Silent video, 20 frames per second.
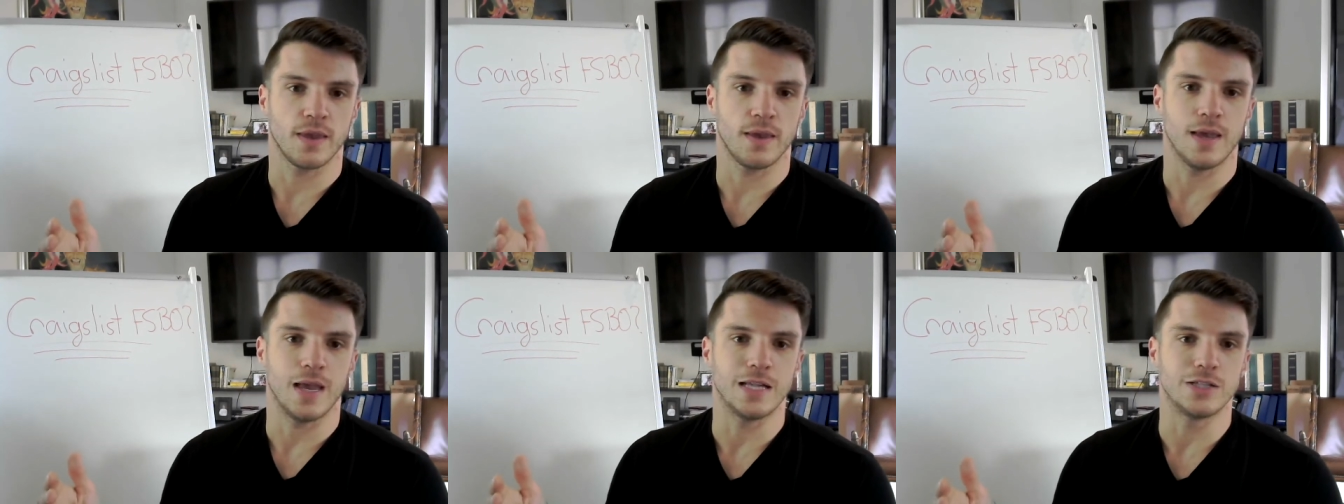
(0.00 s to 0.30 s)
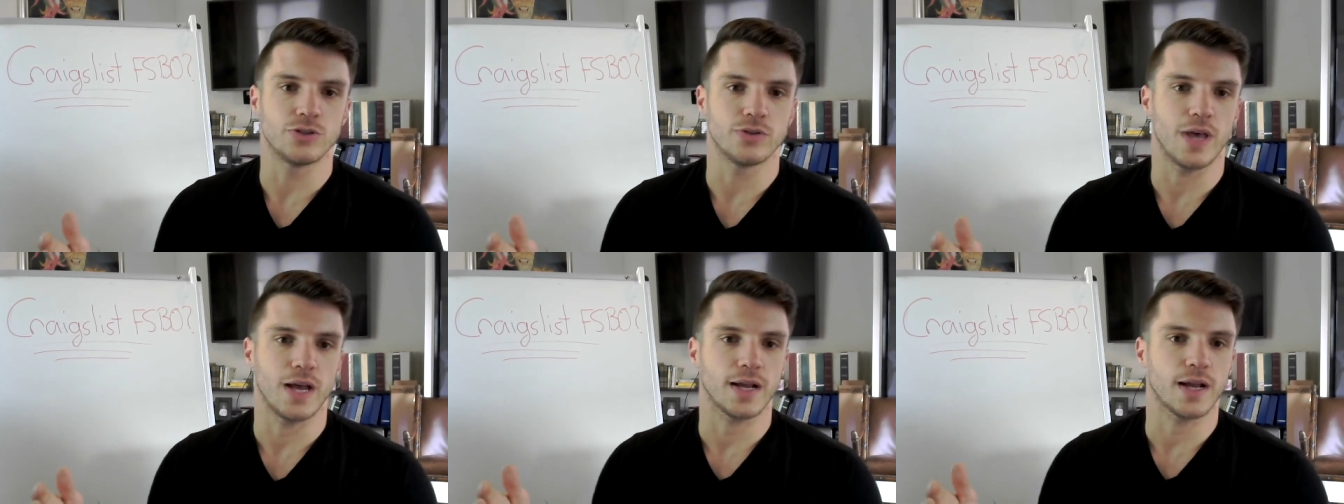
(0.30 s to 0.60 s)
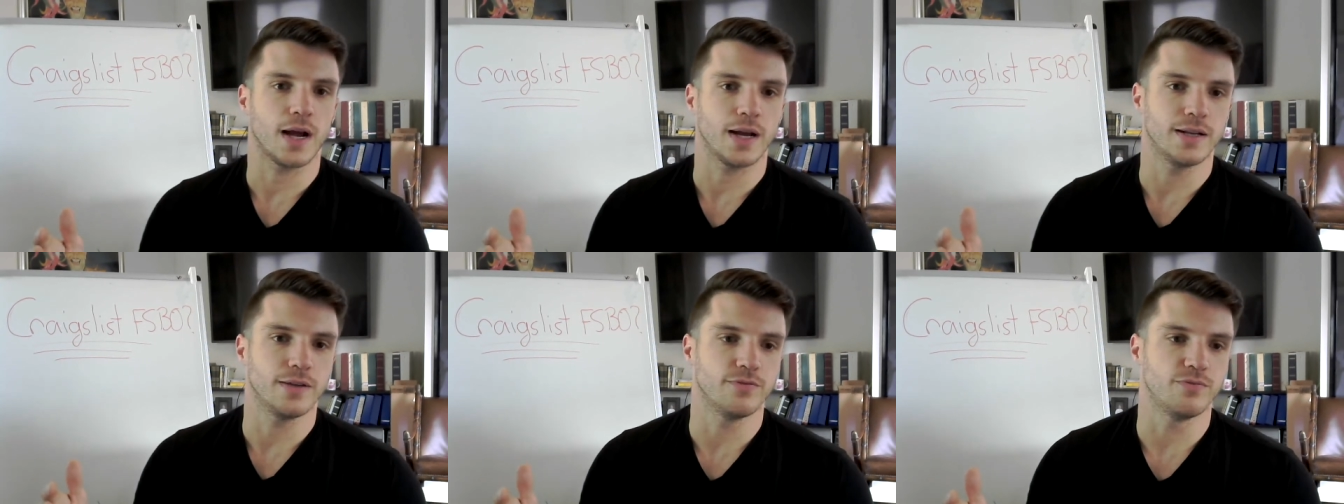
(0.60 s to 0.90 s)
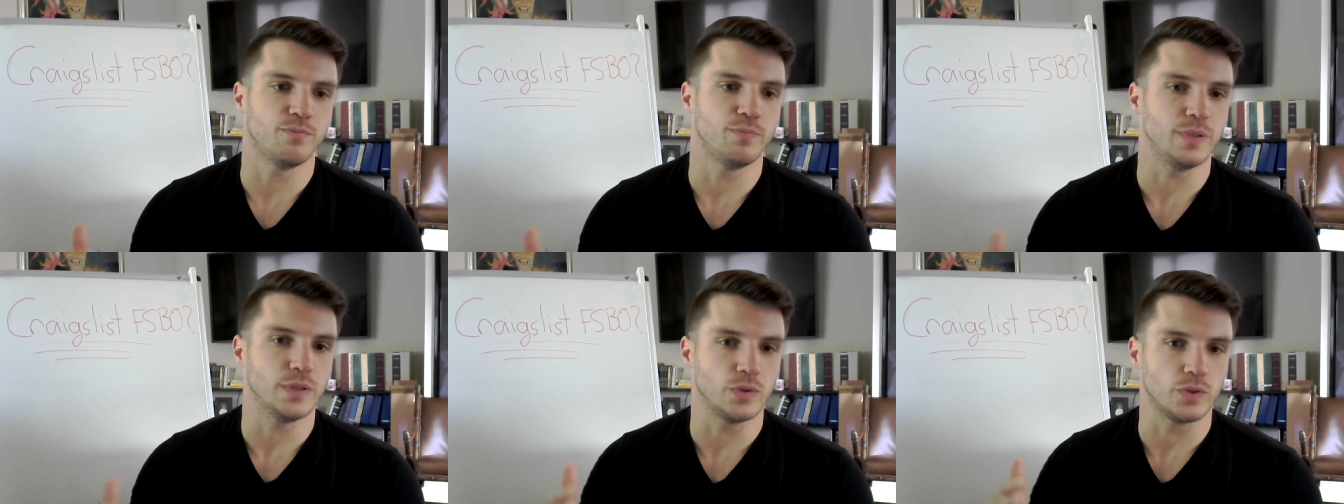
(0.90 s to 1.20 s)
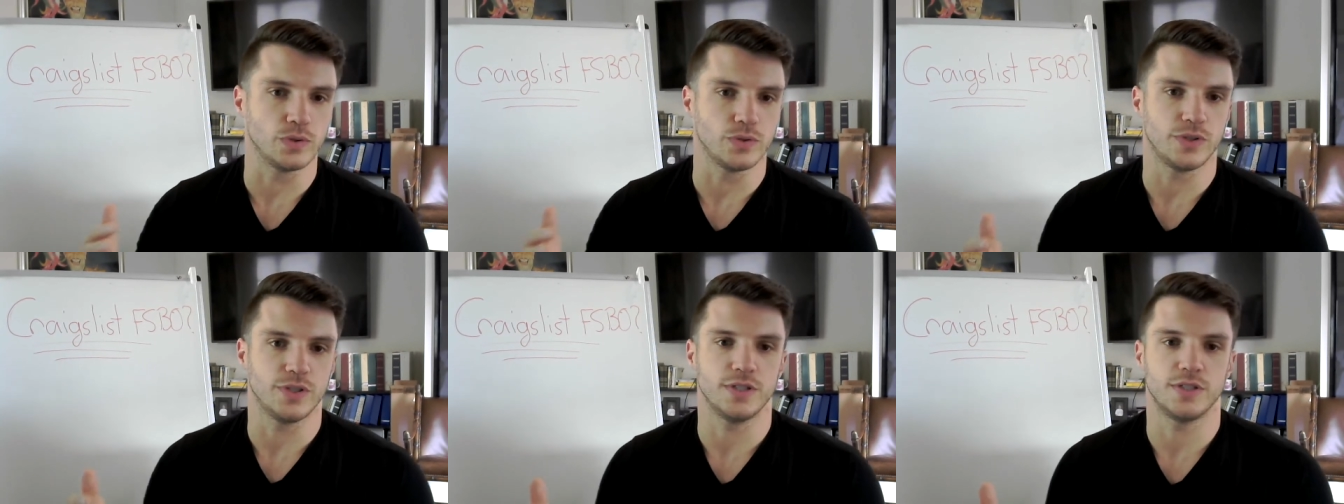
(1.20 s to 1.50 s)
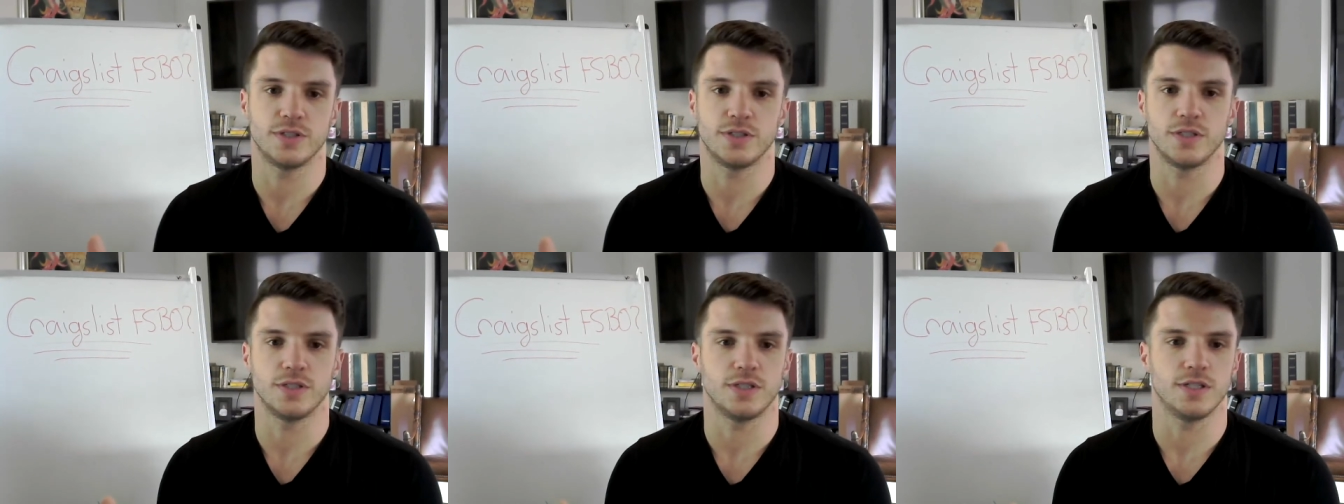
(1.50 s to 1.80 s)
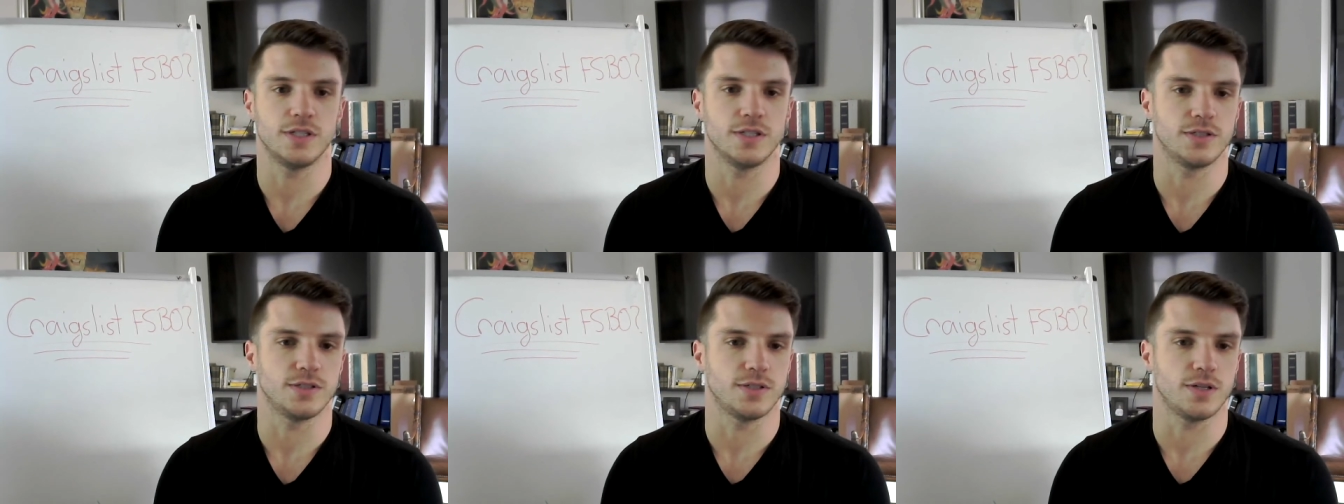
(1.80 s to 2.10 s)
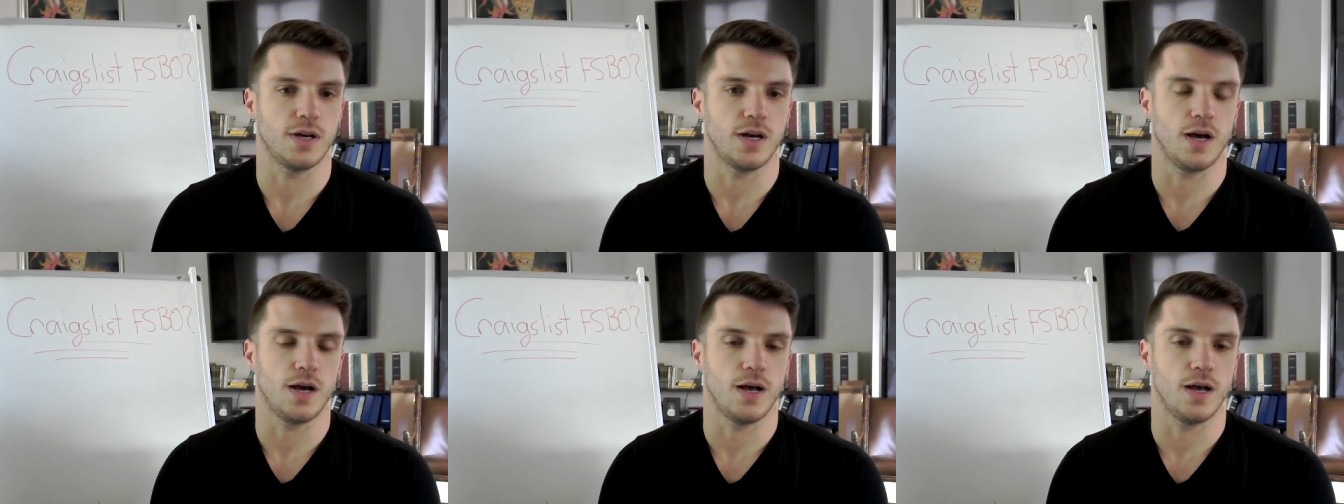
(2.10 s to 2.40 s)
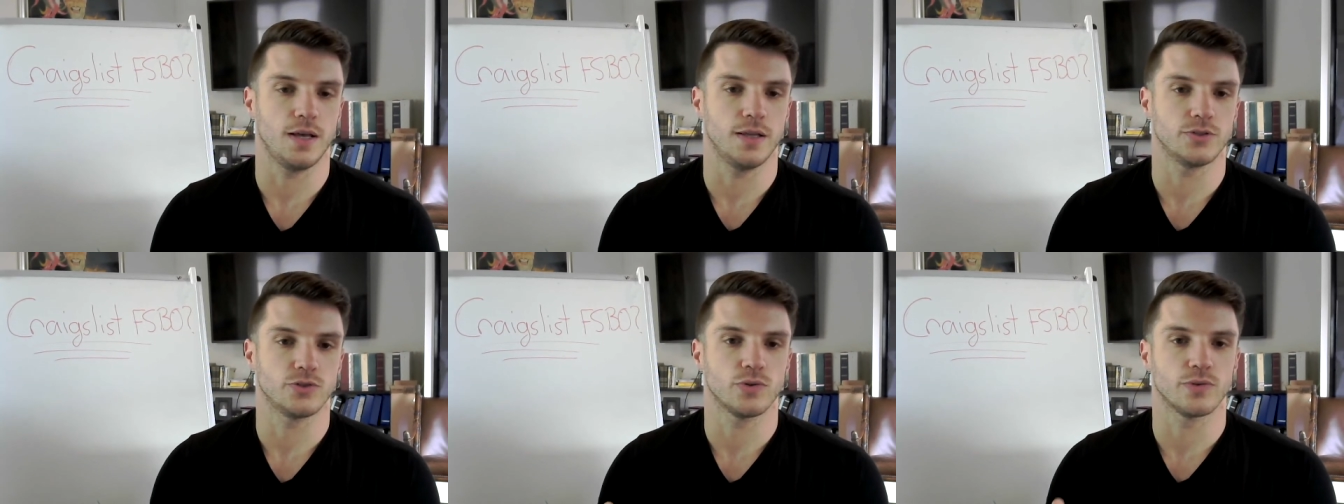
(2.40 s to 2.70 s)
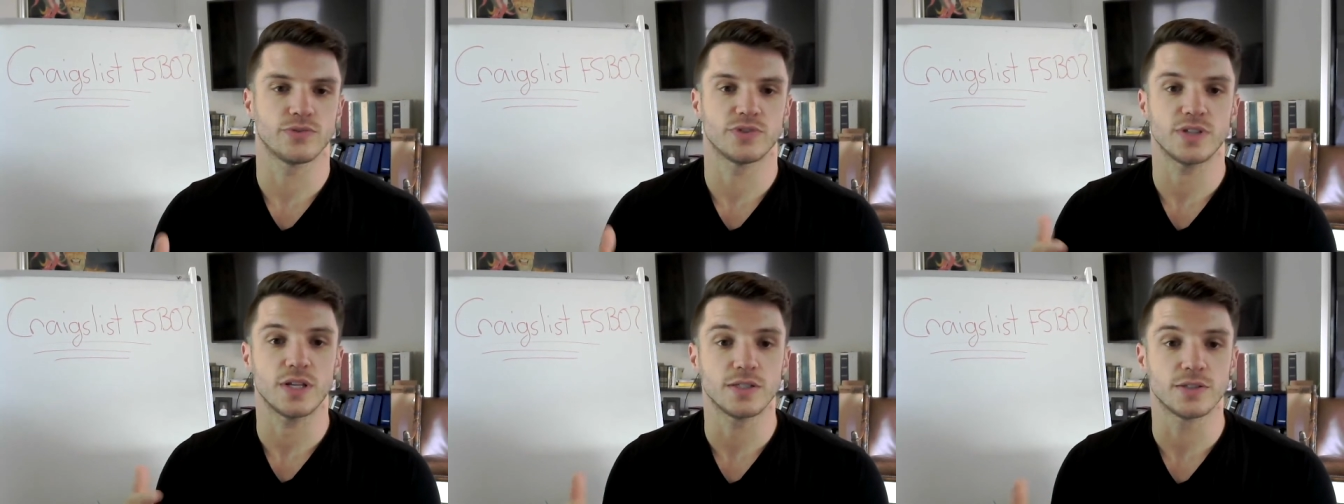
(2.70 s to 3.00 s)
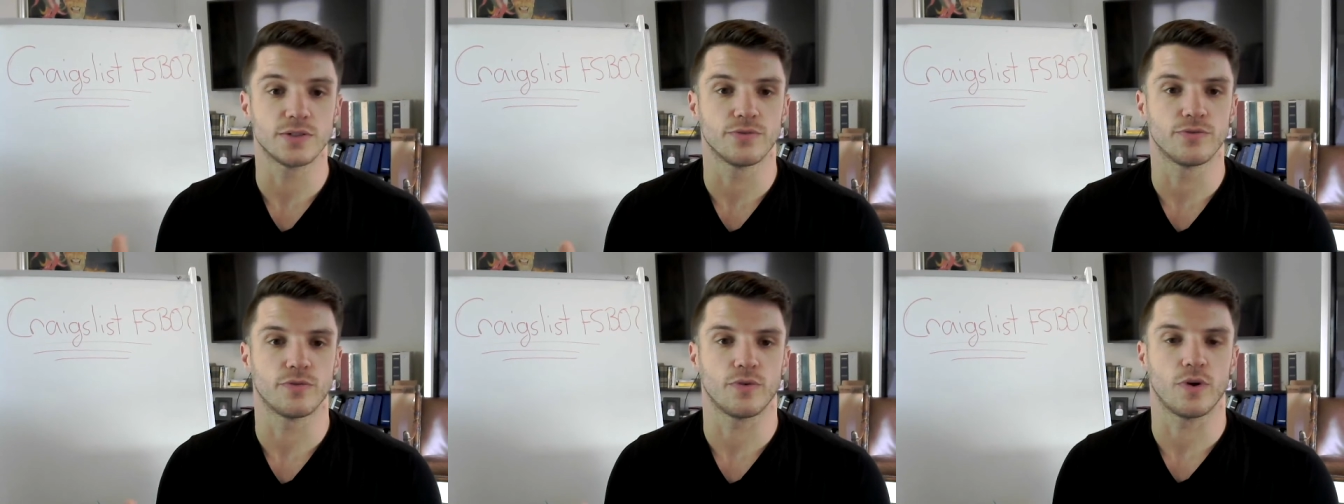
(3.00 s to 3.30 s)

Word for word: And so that kind of built this, this uh, sort of sense of